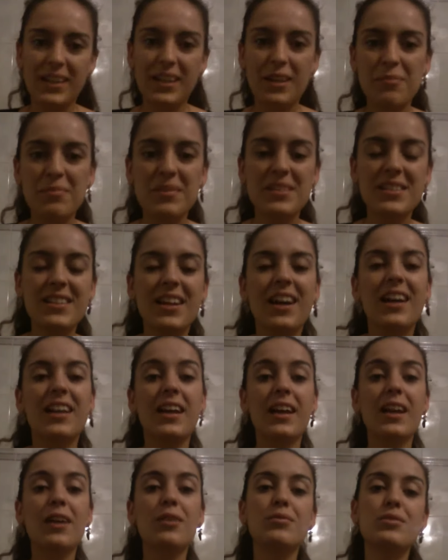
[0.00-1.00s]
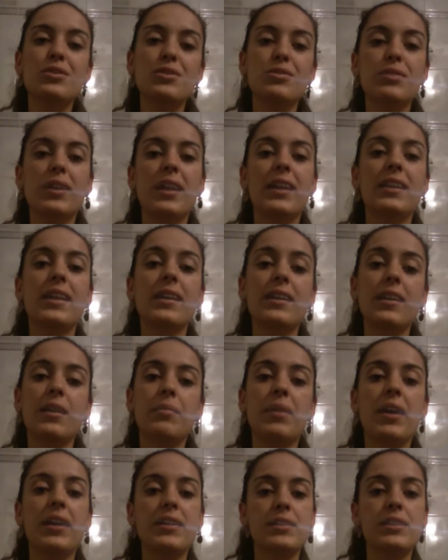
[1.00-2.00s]
name is Ana Araujo, and I
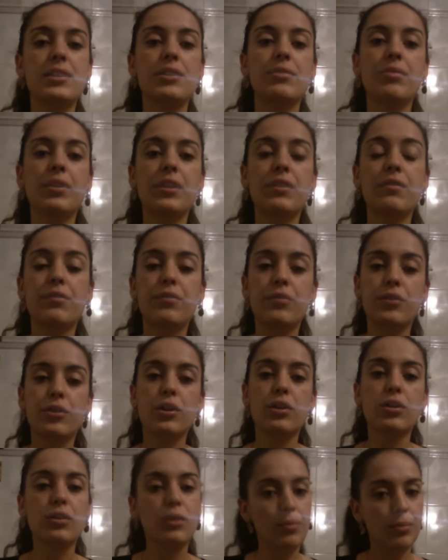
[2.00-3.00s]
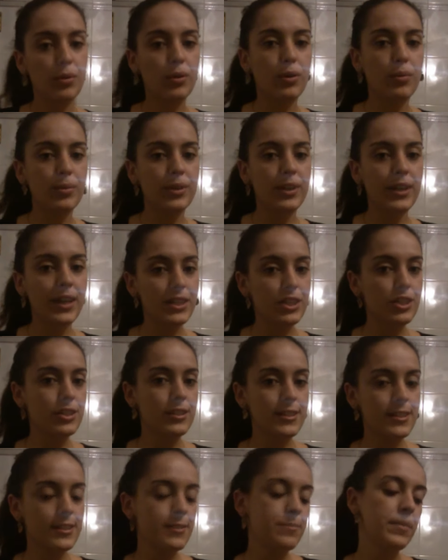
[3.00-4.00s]
am answering for Global
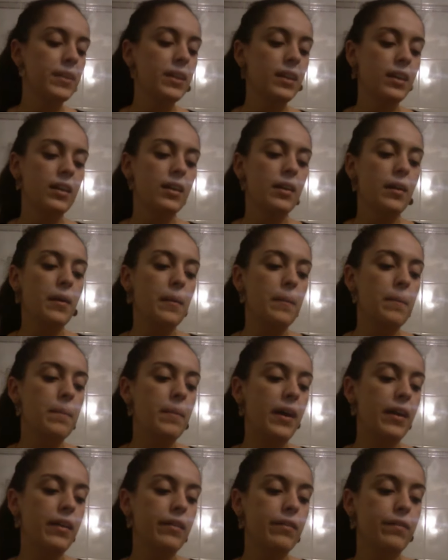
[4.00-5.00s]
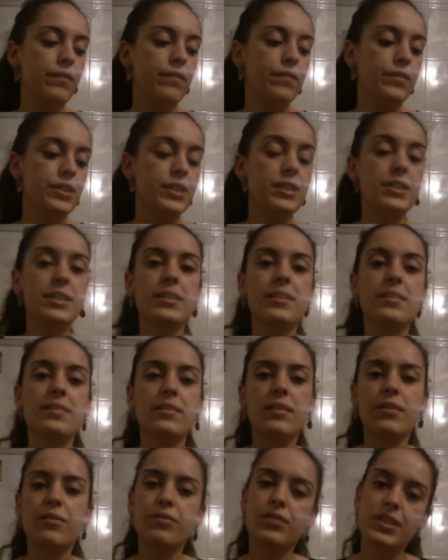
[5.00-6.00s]
Communications. My
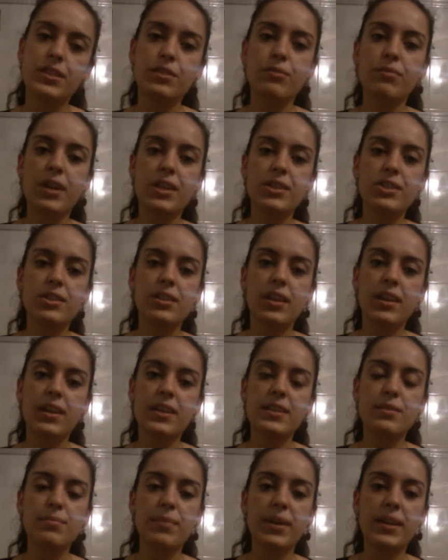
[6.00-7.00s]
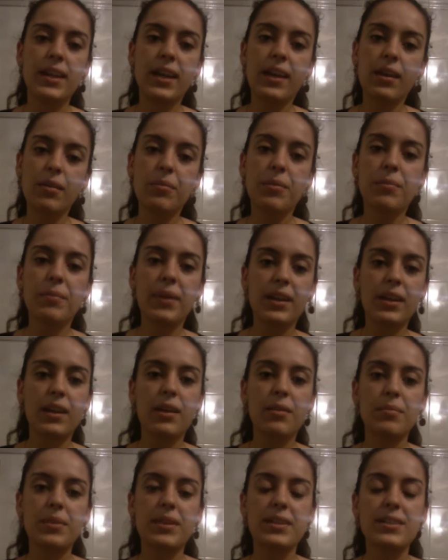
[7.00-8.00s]
first question is my name. My
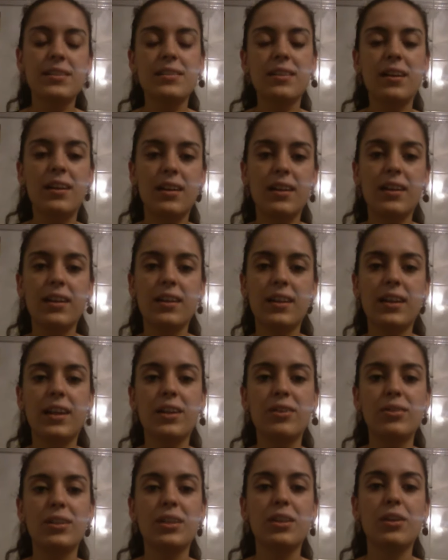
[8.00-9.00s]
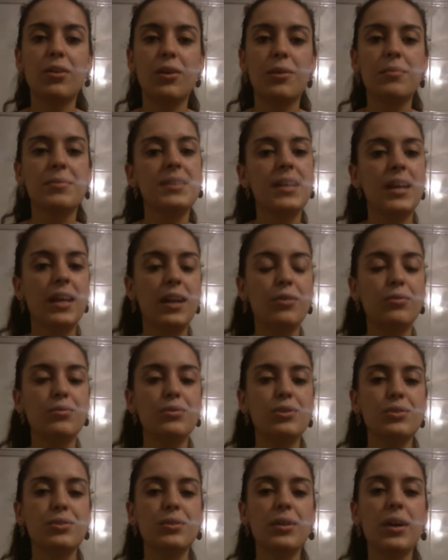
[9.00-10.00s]
name is Ana Carolina Gomes
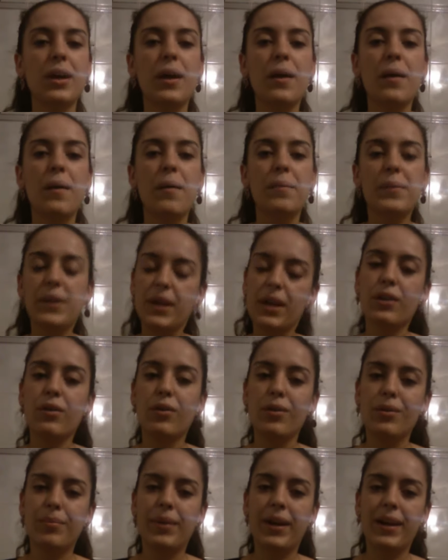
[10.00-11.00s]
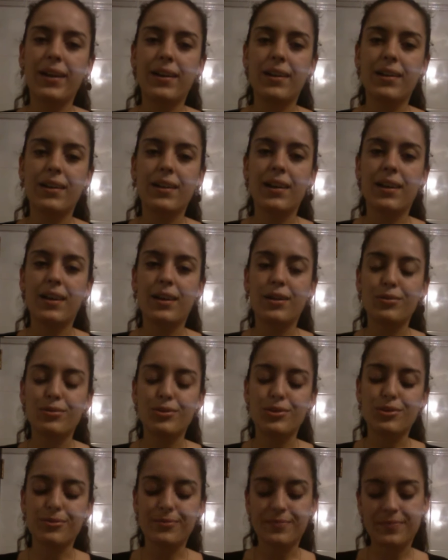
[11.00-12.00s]
Araujo, but I go by Ana
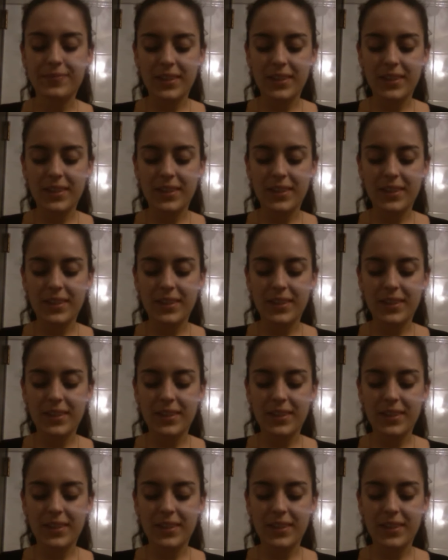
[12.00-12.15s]
Araujo.